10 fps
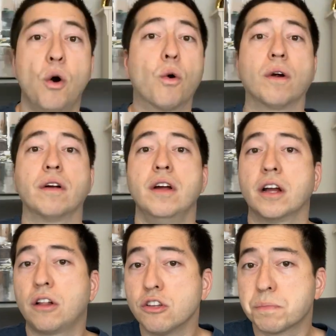or
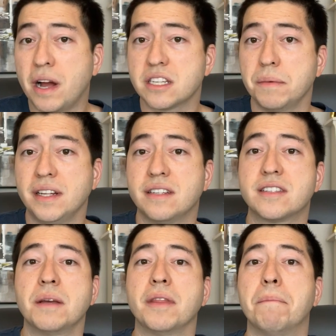close proximity to
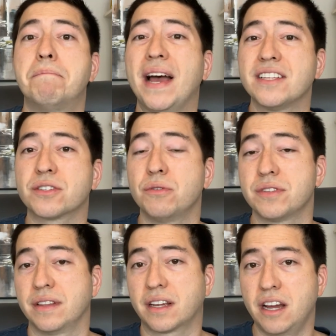some of the best
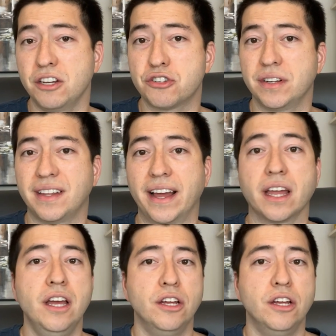schools in the country like